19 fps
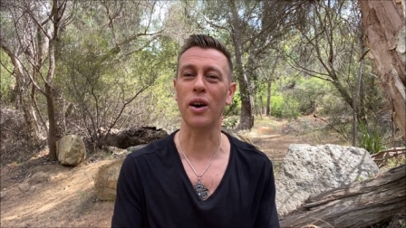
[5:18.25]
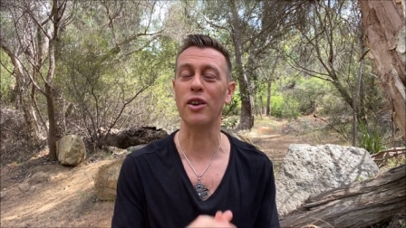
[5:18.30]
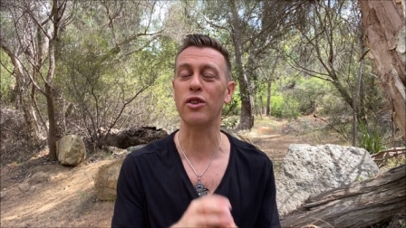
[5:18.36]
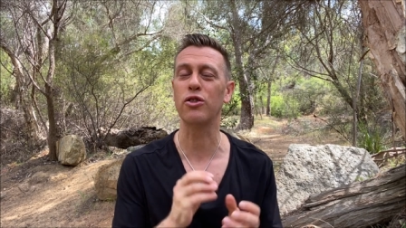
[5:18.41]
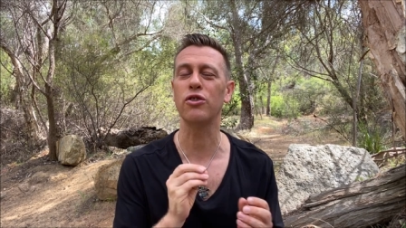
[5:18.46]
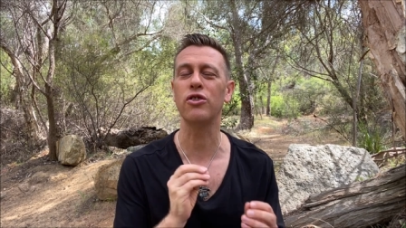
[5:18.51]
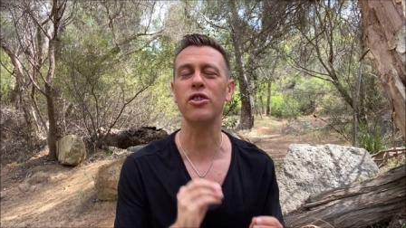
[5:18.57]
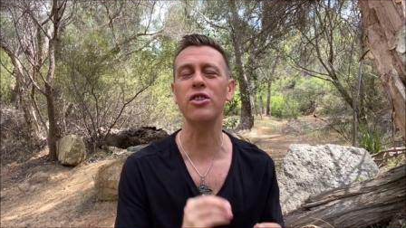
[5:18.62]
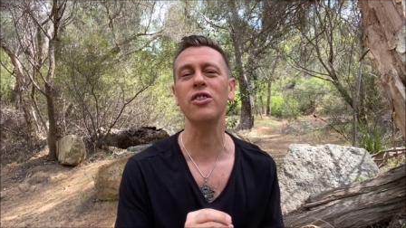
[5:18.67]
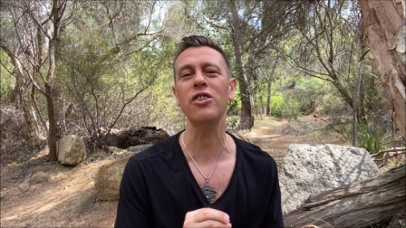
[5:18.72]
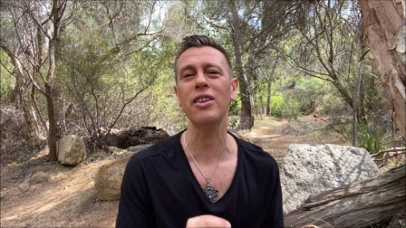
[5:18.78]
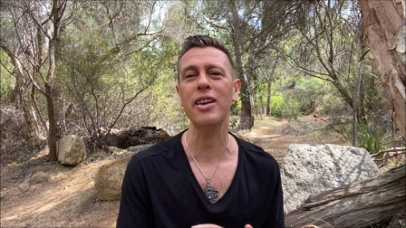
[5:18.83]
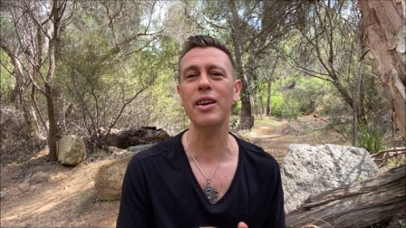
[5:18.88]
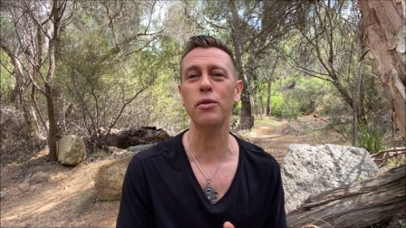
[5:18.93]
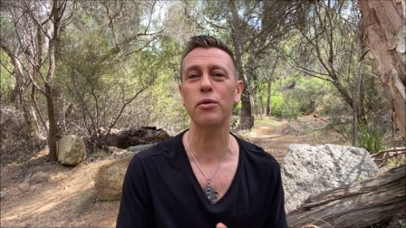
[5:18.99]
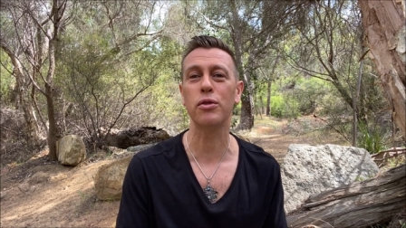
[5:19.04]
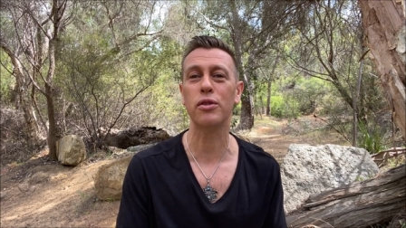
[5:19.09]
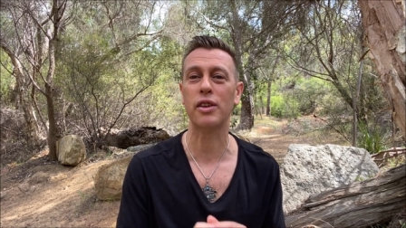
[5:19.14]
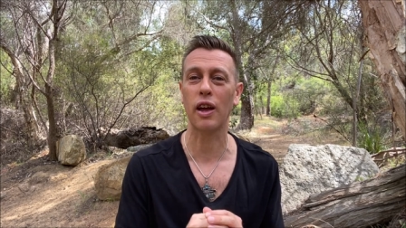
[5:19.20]
And
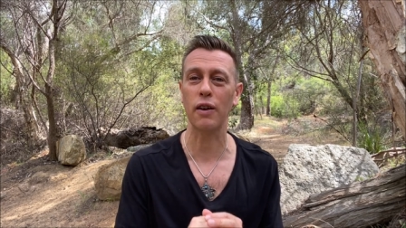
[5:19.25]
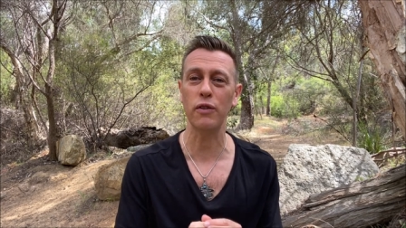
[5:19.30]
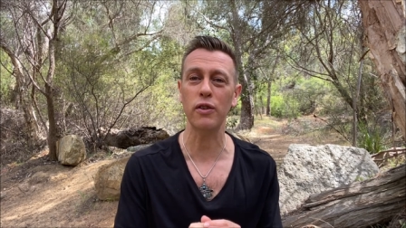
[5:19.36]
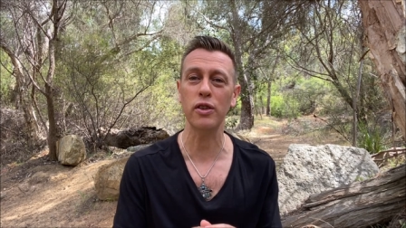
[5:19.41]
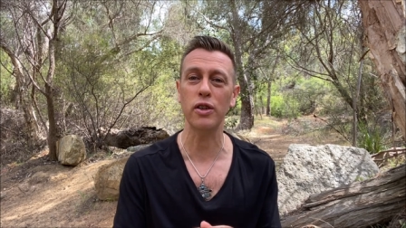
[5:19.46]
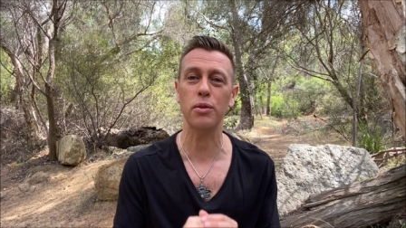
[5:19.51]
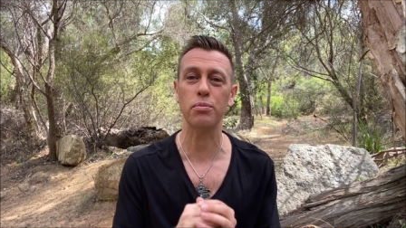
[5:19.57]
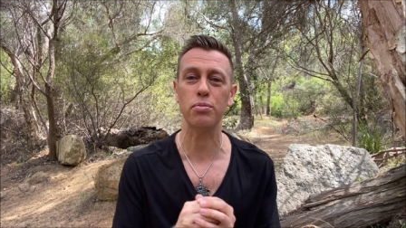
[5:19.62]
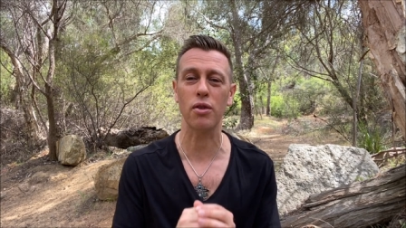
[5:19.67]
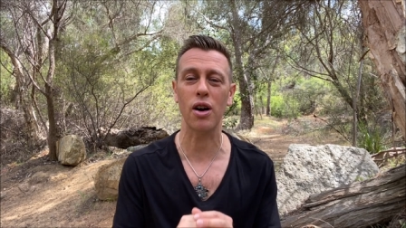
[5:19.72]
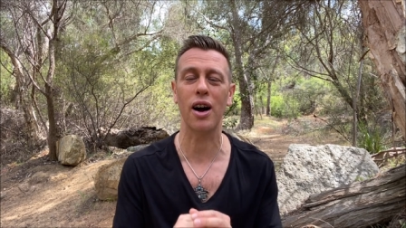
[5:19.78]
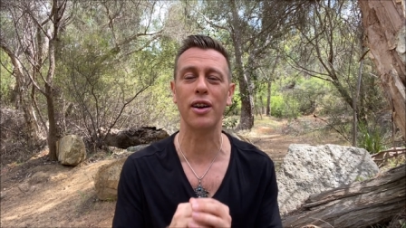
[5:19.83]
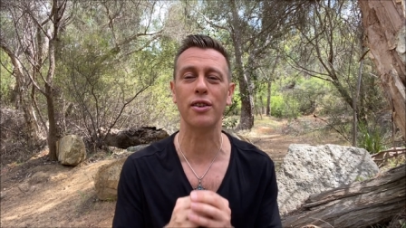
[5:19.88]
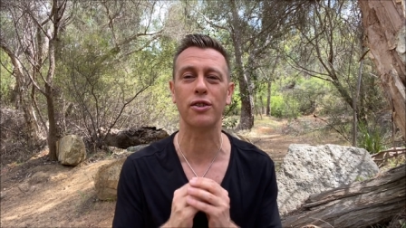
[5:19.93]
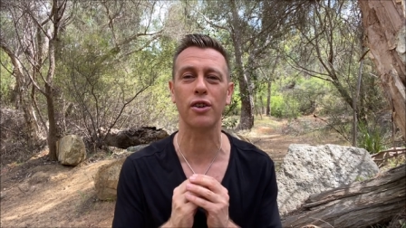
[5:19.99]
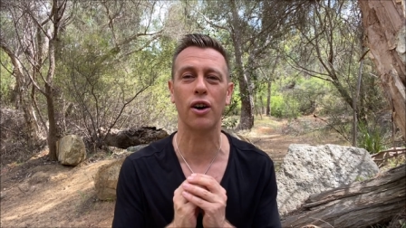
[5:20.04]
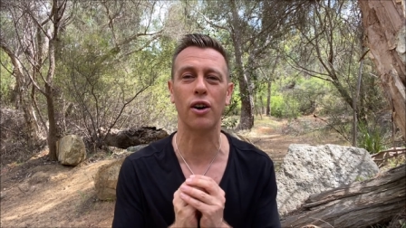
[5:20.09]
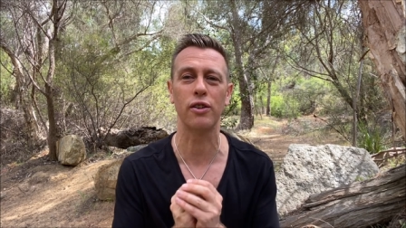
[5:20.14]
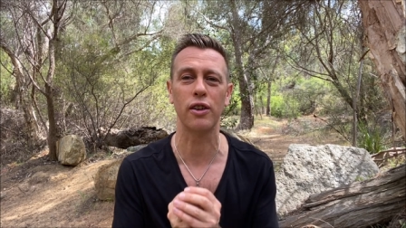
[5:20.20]
traditionally, it was given to
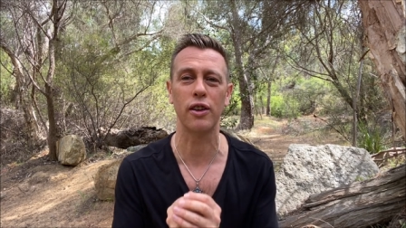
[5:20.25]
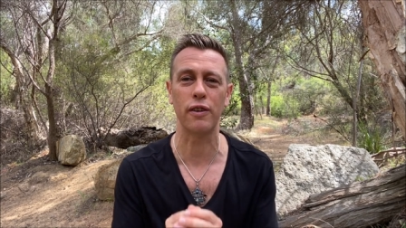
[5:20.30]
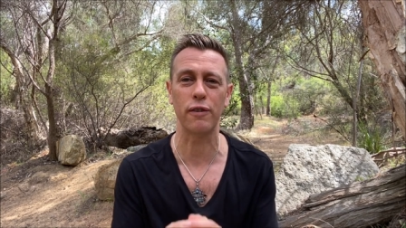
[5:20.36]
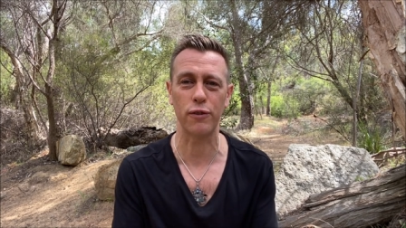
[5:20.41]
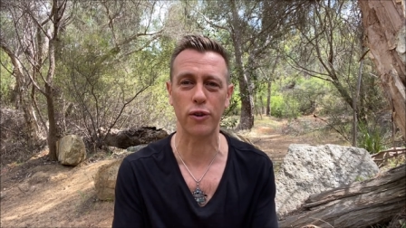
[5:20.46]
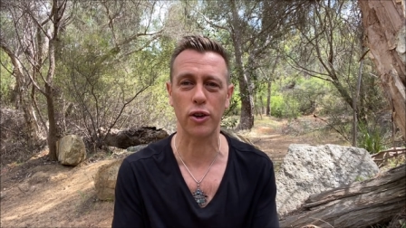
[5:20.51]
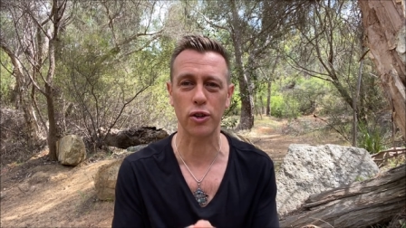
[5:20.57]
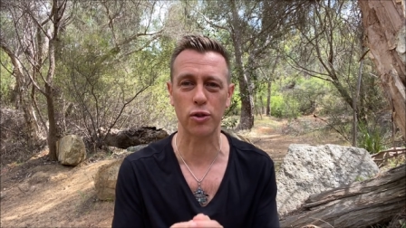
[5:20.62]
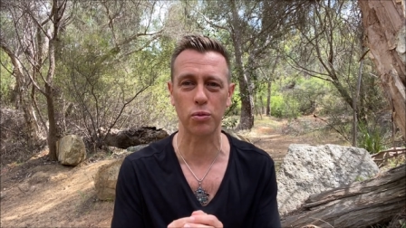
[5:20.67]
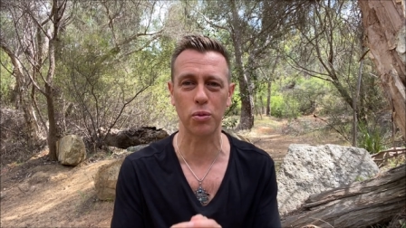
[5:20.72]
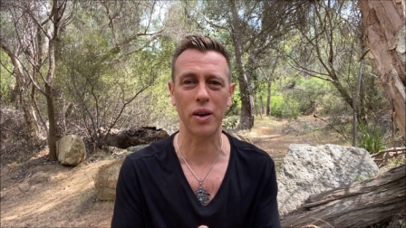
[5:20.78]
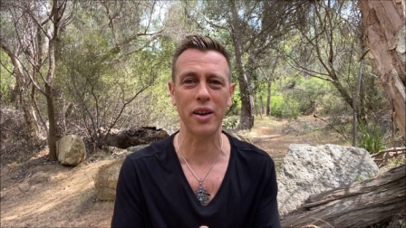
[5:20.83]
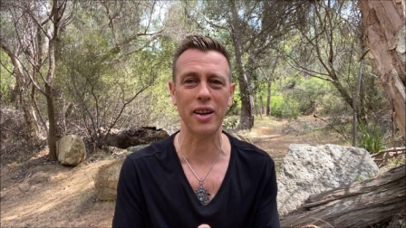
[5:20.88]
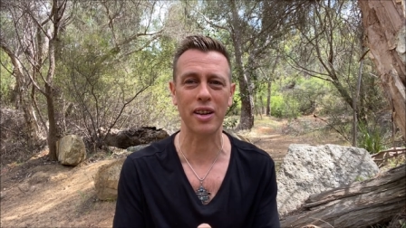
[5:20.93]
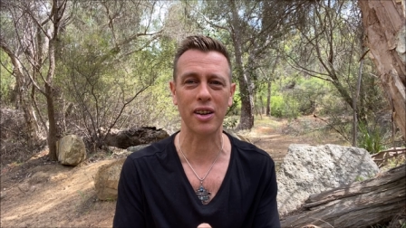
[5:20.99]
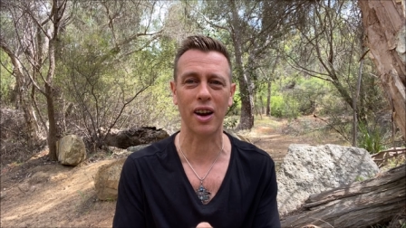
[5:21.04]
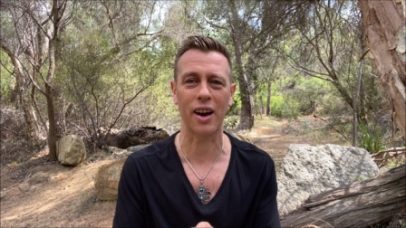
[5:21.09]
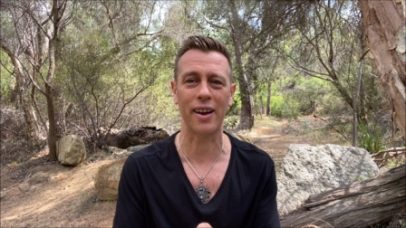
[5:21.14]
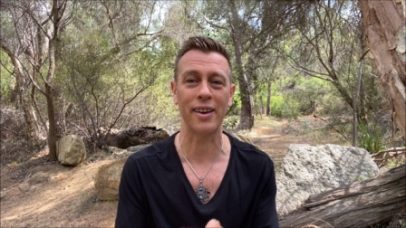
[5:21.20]
brides on their first
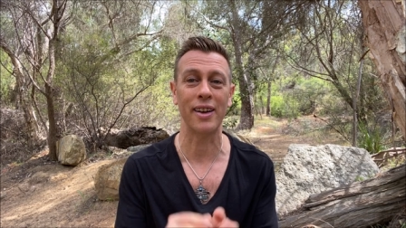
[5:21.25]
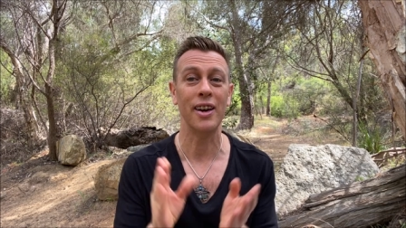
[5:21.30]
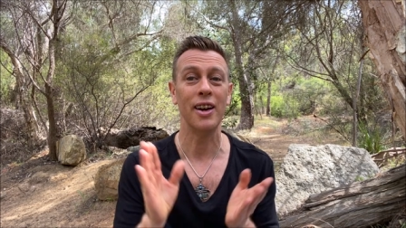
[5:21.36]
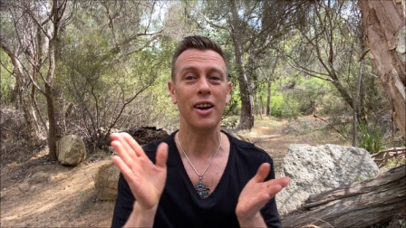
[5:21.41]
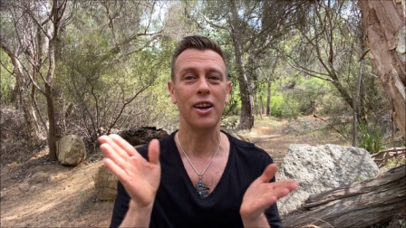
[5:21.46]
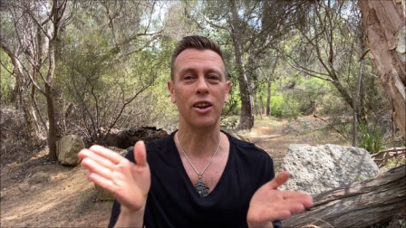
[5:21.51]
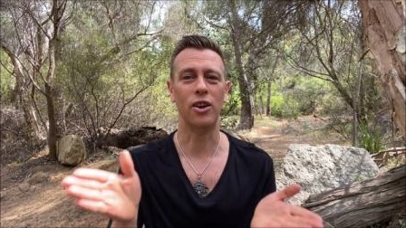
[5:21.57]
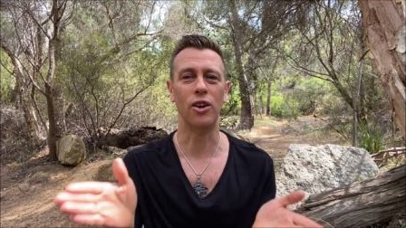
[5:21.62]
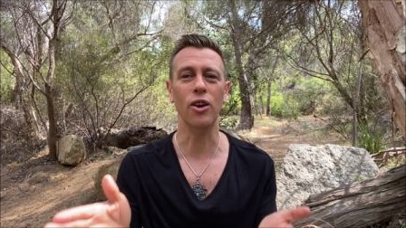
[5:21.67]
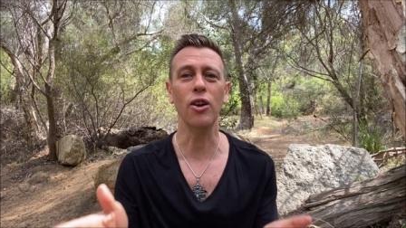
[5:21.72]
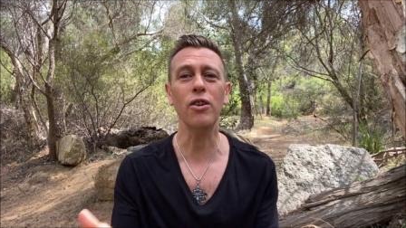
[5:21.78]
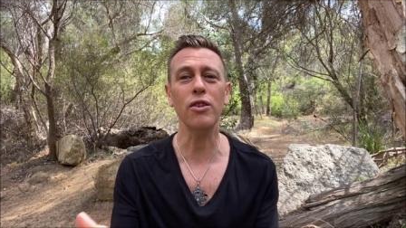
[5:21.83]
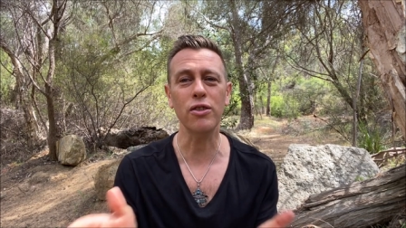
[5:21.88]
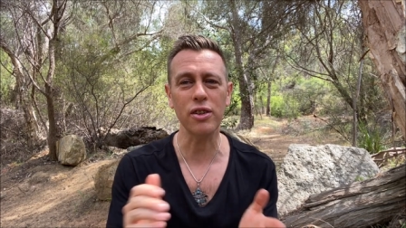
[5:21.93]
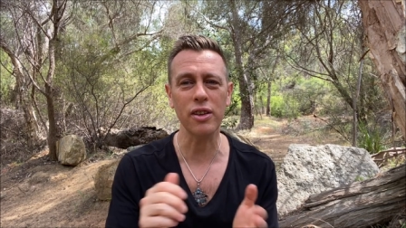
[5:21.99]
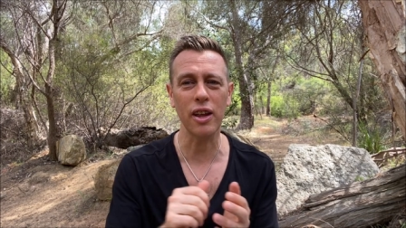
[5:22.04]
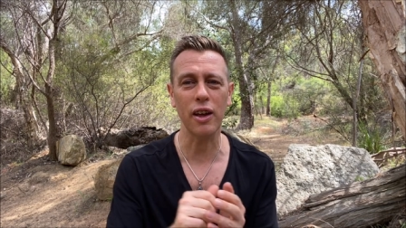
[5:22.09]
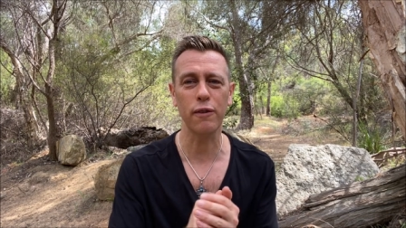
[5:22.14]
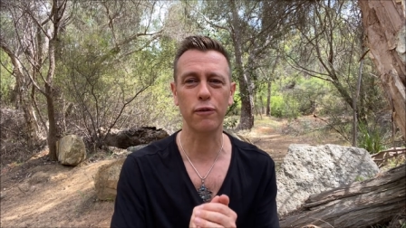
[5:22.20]
wedding night,
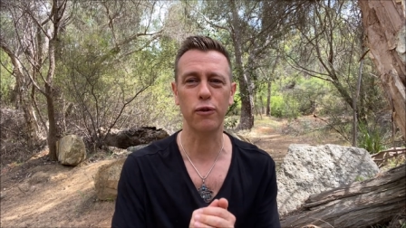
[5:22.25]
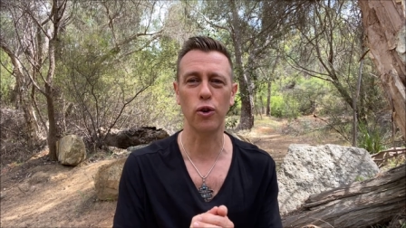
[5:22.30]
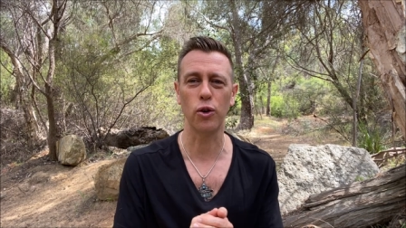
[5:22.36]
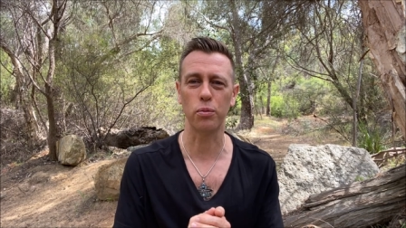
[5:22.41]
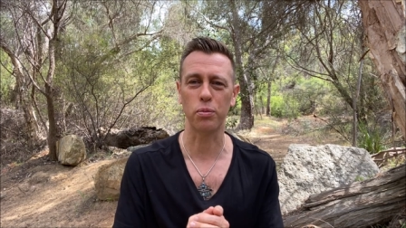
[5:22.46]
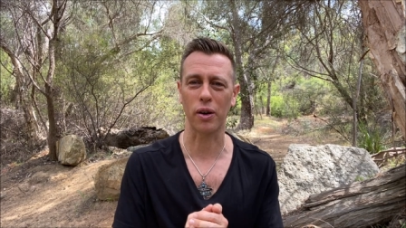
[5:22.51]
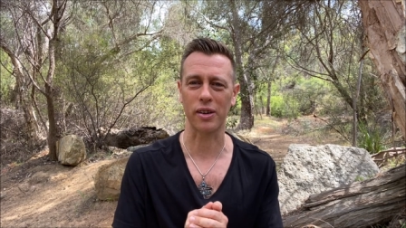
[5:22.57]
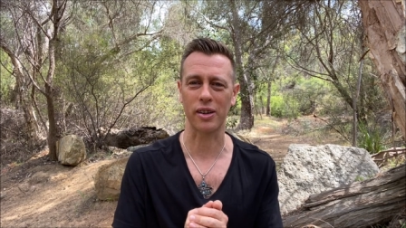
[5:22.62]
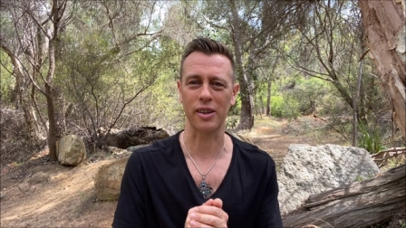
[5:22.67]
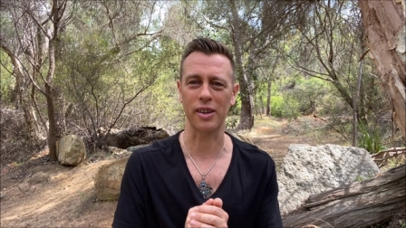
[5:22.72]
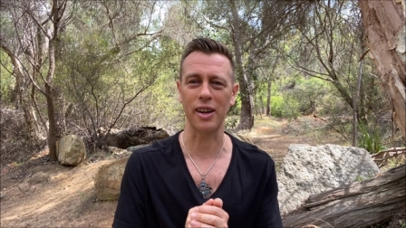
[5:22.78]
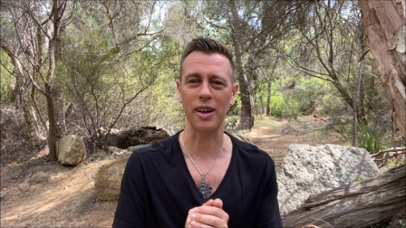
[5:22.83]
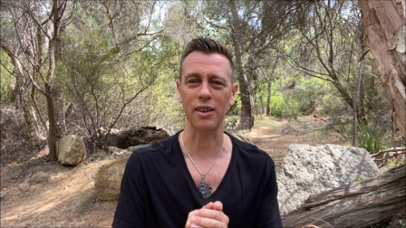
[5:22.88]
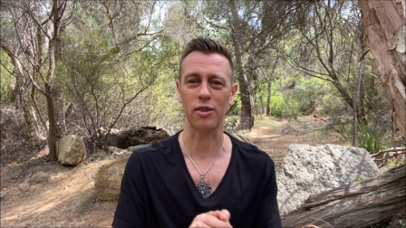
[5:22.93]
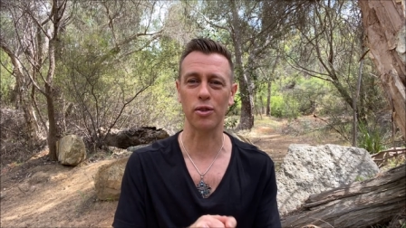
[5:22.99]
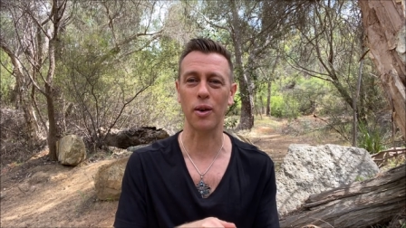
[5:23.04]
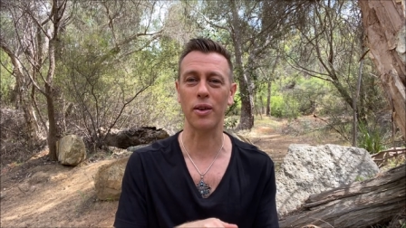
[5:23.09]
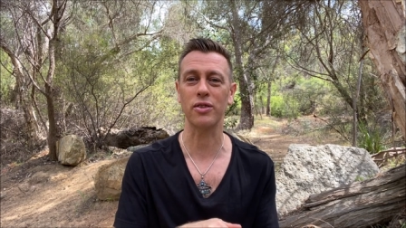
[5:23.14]
not so they'd fall pregnant then.